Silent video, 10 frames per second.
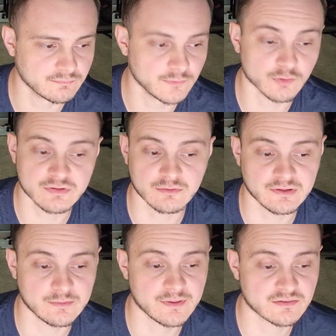NoSQL
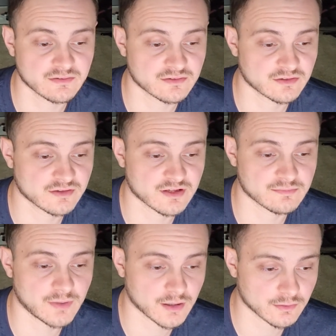databases such as
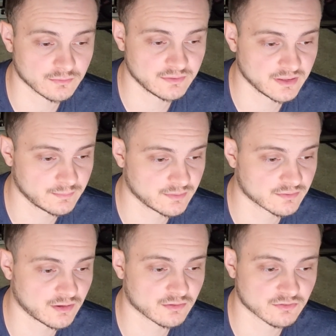Mongo database
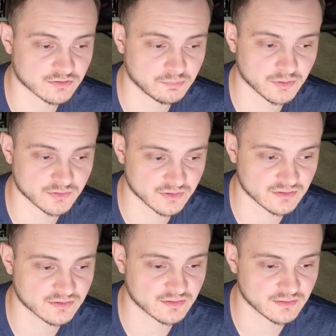also support
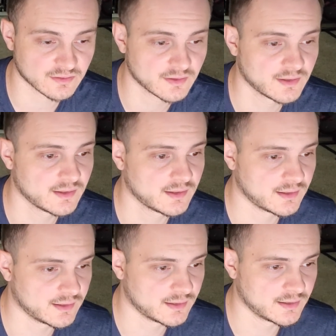JSON.
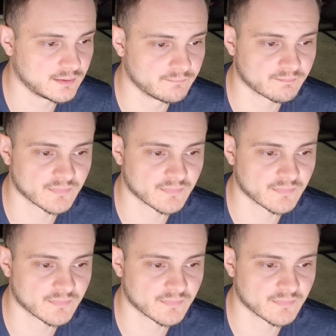Um,